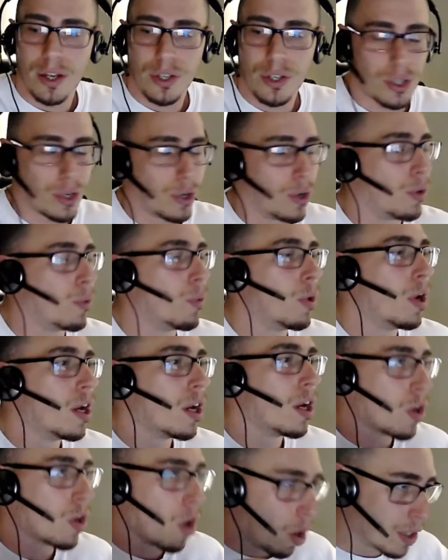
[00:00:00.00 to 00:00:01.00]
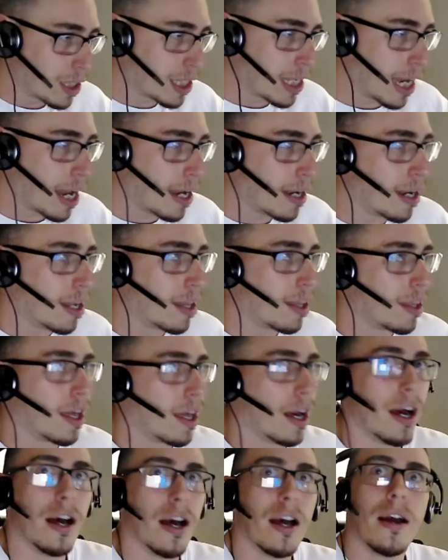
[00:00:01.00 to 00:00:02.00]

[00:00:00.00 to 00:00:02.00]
to content that